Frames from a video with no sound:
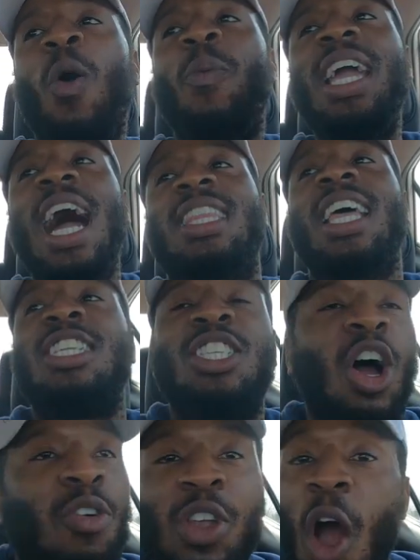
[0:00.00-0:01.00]
We got that
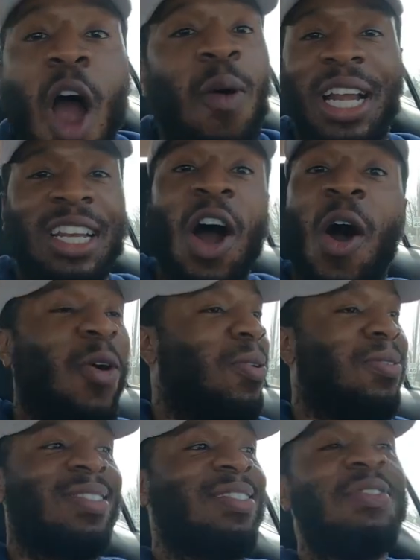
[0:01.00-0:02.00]
dough, you already know
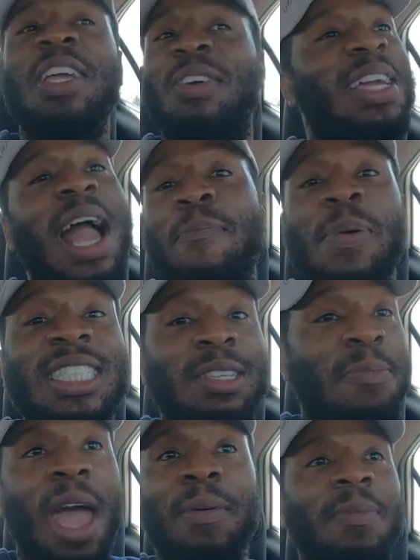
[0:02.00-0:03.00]
we, we got
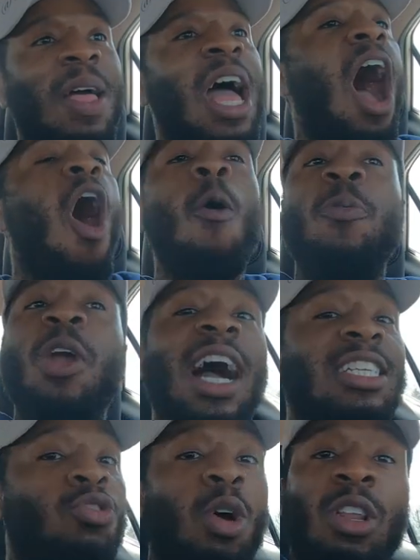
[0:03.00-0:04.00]
busy, baby. I hope you
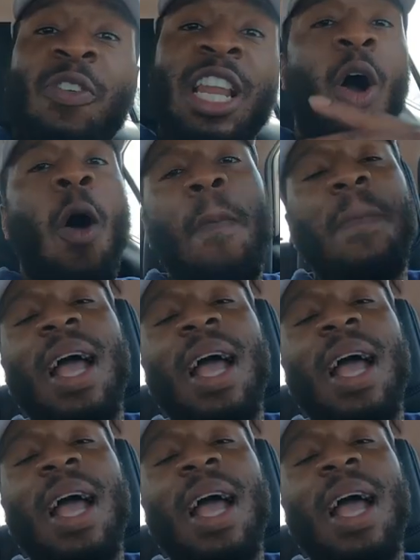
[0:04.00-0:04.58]
guys enjoyed the video.